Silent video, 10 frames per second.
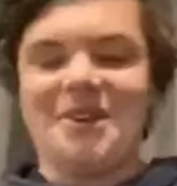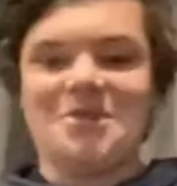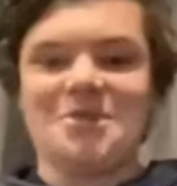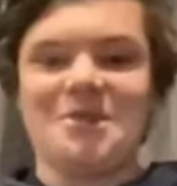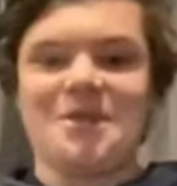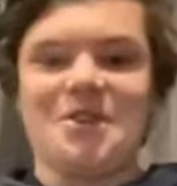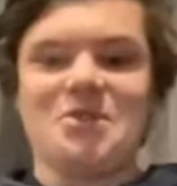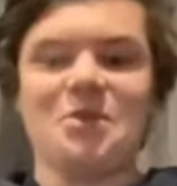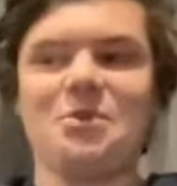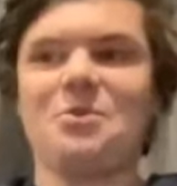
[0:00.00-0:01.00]

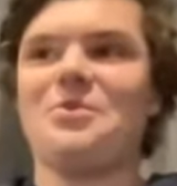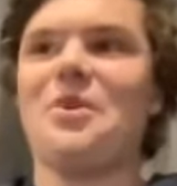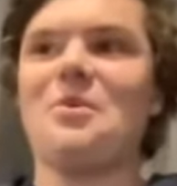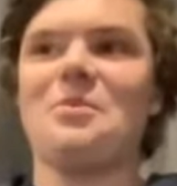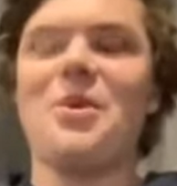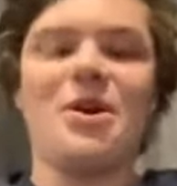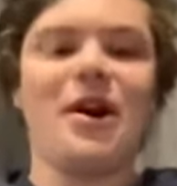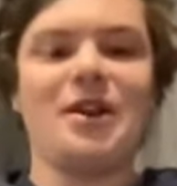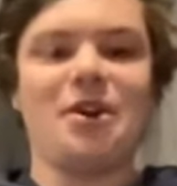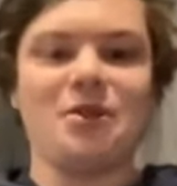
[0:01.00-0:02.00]
So from where
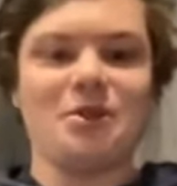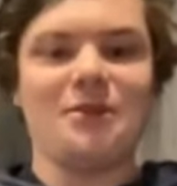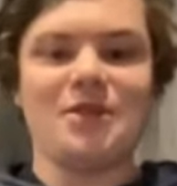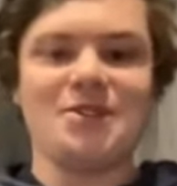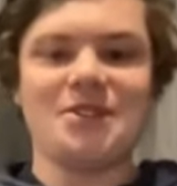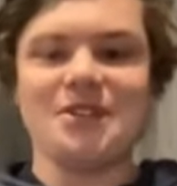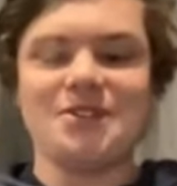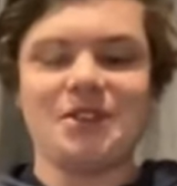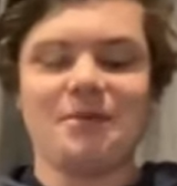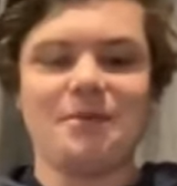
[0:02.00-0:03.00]
I know you, obviously,
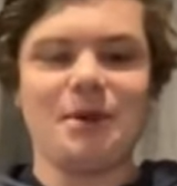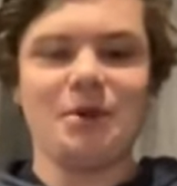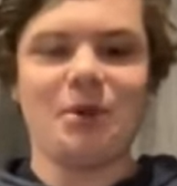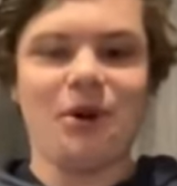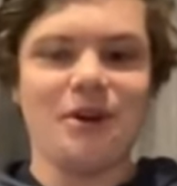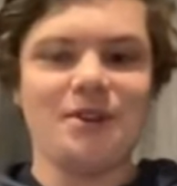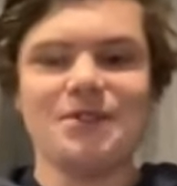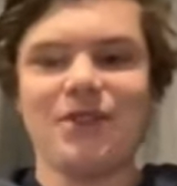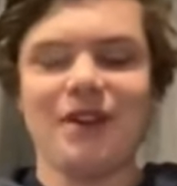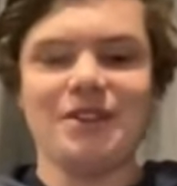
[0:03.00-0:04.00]
is I'm a big
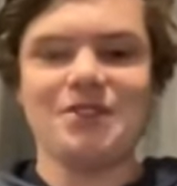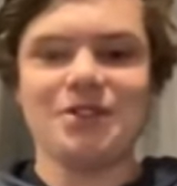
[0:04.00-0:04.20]
Warriors fan.